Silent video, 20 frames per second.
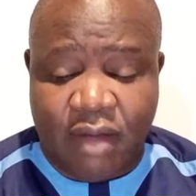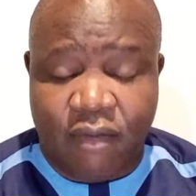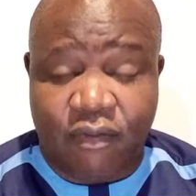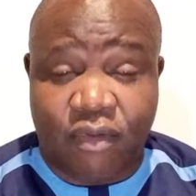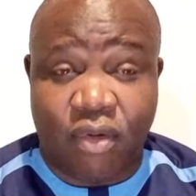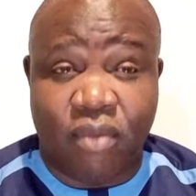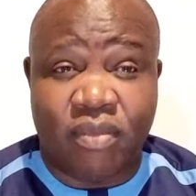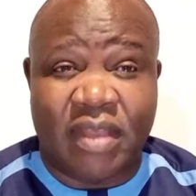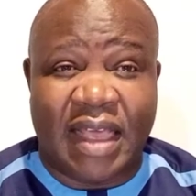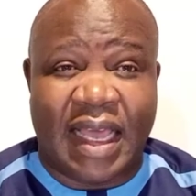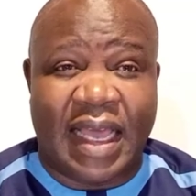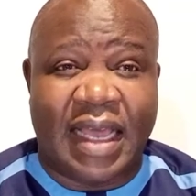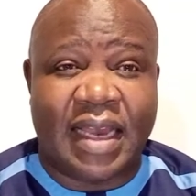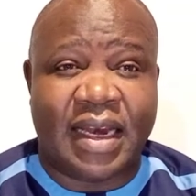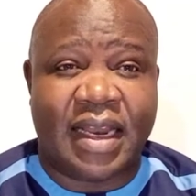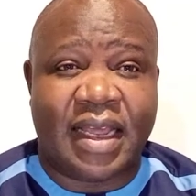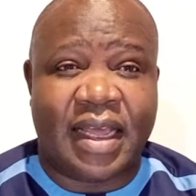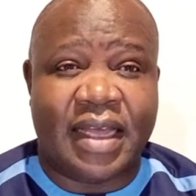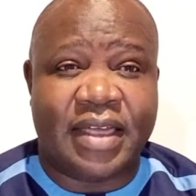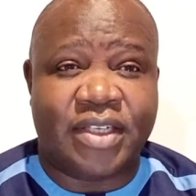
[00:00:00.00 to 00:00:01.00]
From the
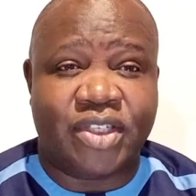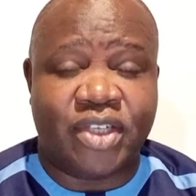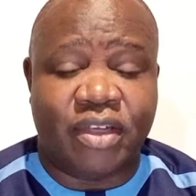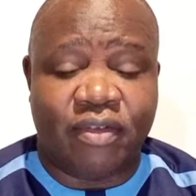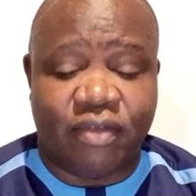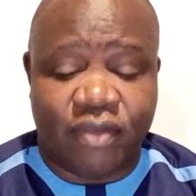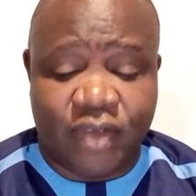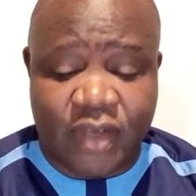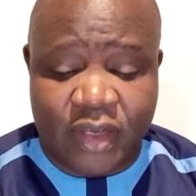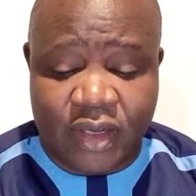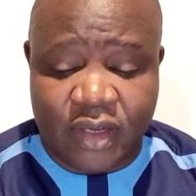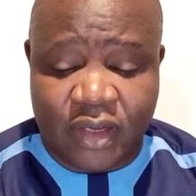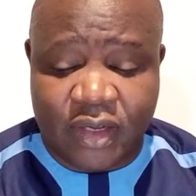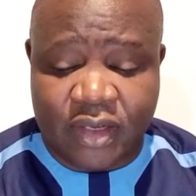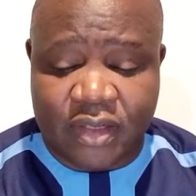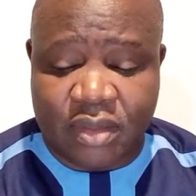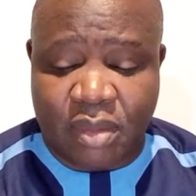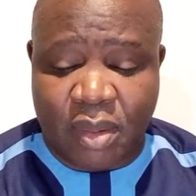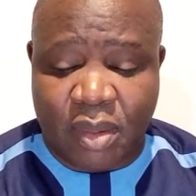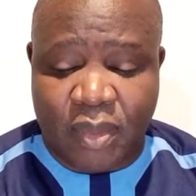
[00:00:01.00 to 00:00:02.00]

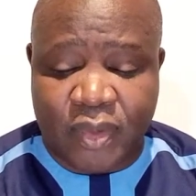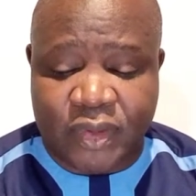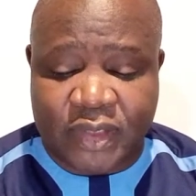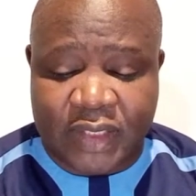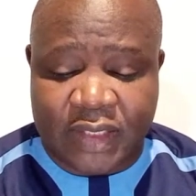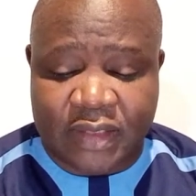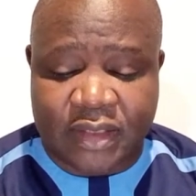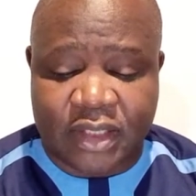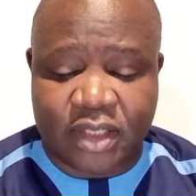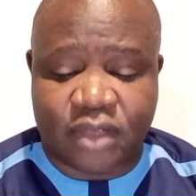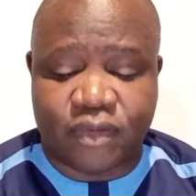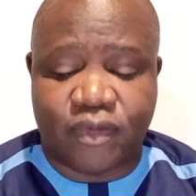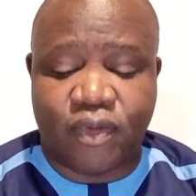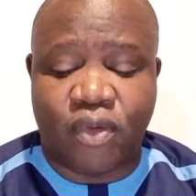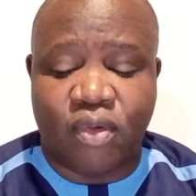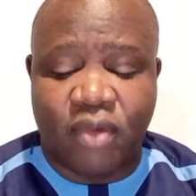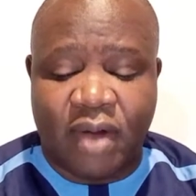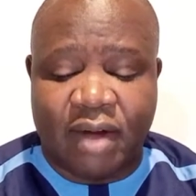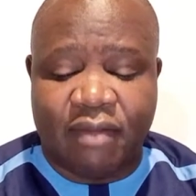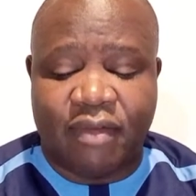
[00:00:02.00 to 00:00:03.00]
NKJV, the Bible tells us,
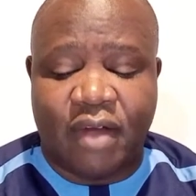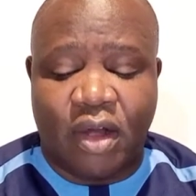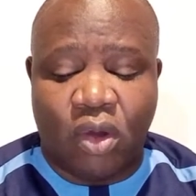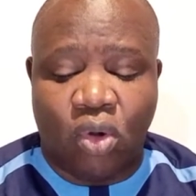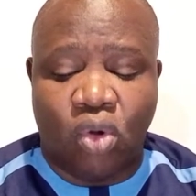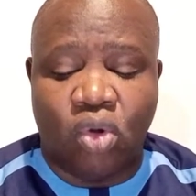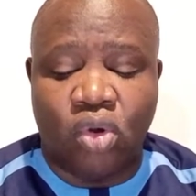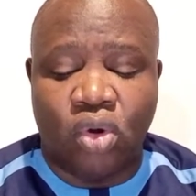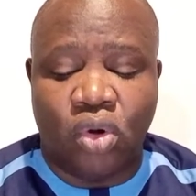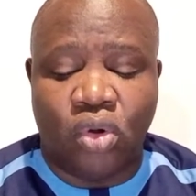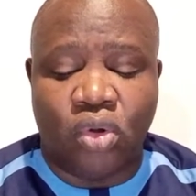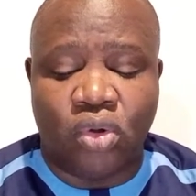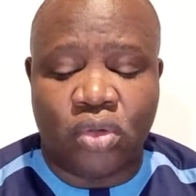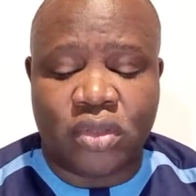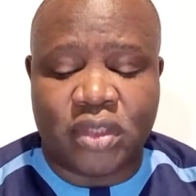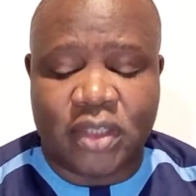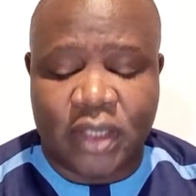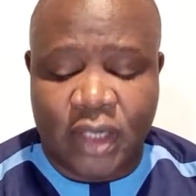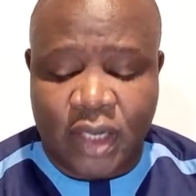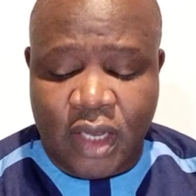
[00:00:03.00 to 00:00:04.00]
"Forever, O
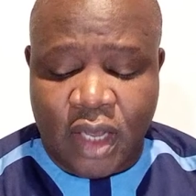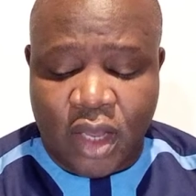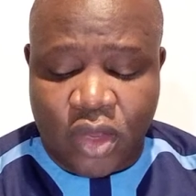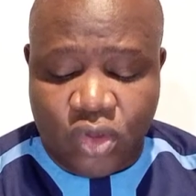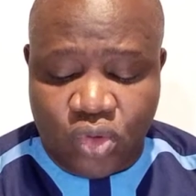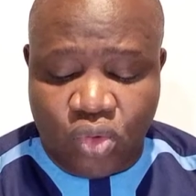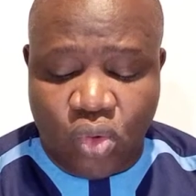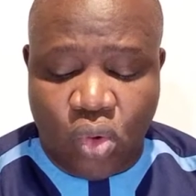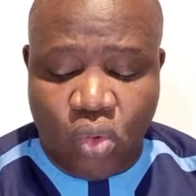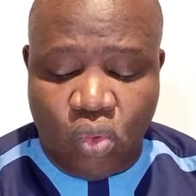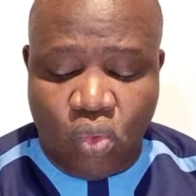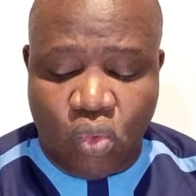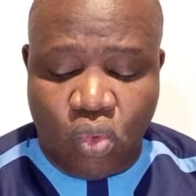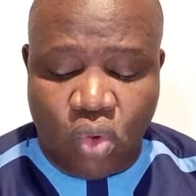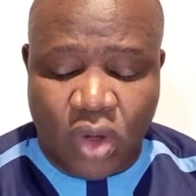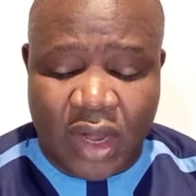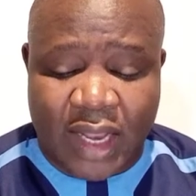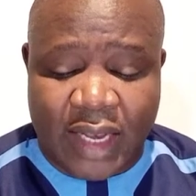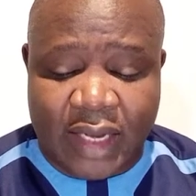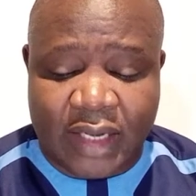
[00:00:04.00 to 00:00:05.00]
Lord, your
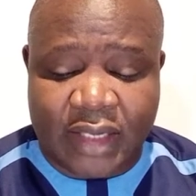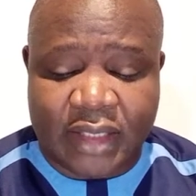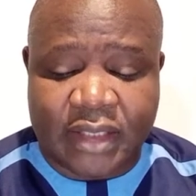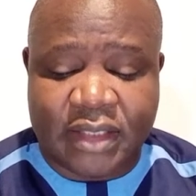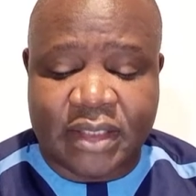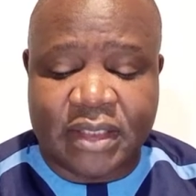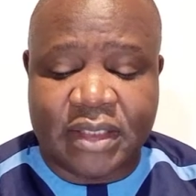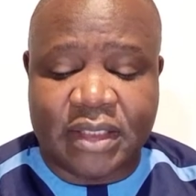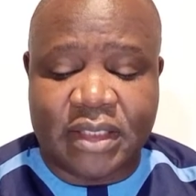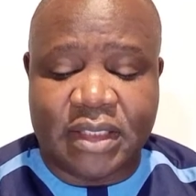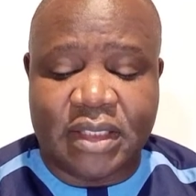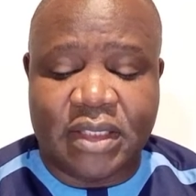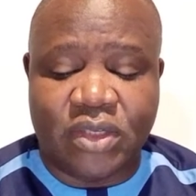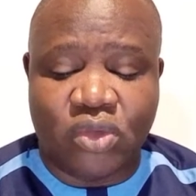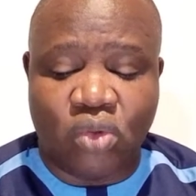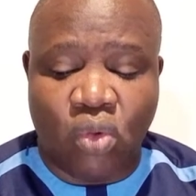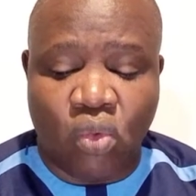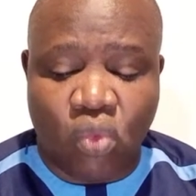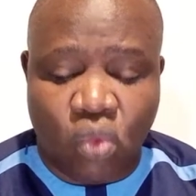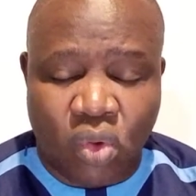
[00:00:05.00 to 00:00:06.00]

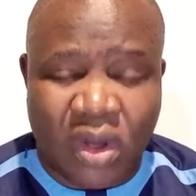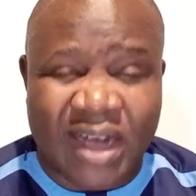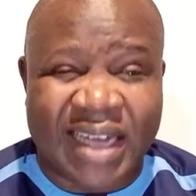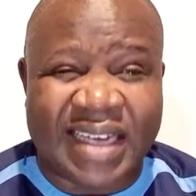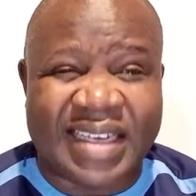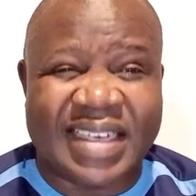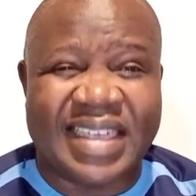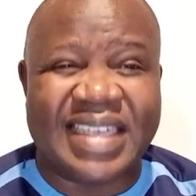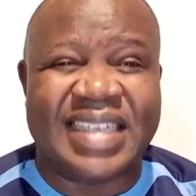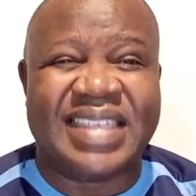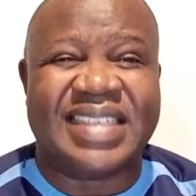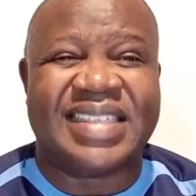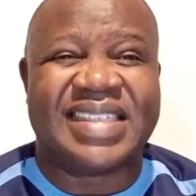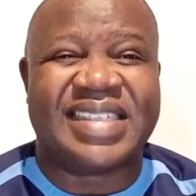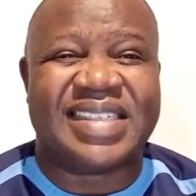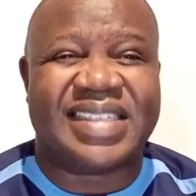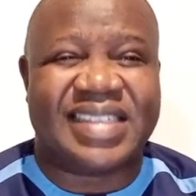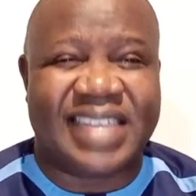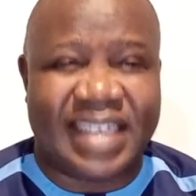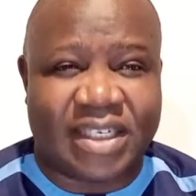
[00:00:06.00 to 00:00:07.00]
word
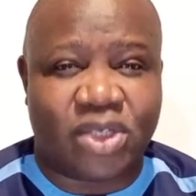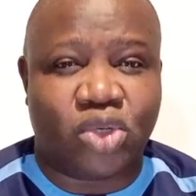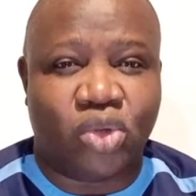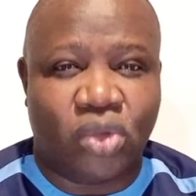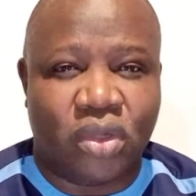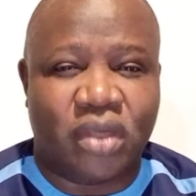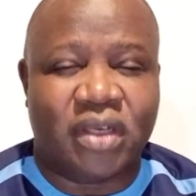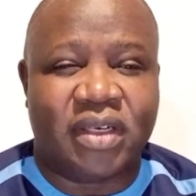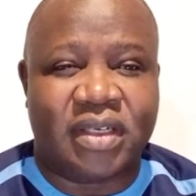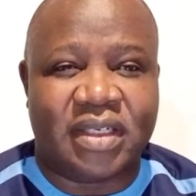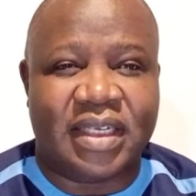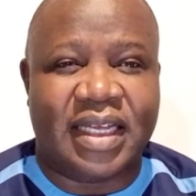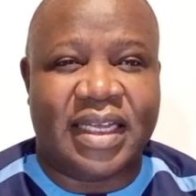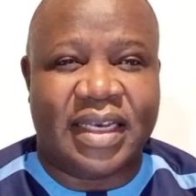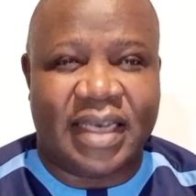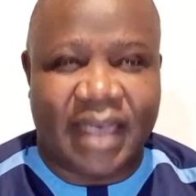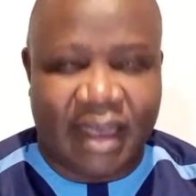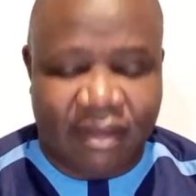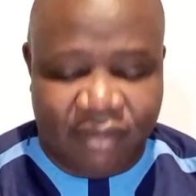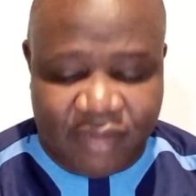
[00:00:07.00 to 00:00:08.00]
is settled
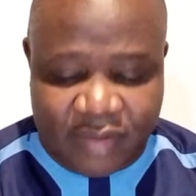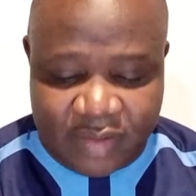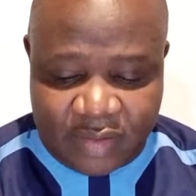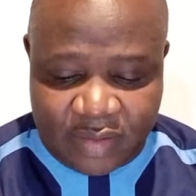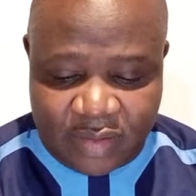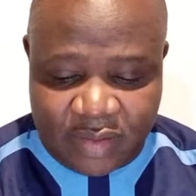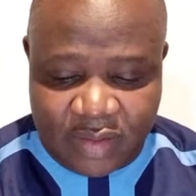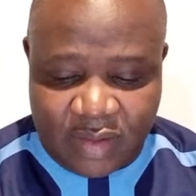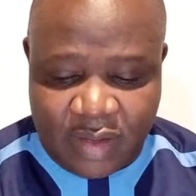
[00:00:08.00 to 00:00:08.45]
in heaven."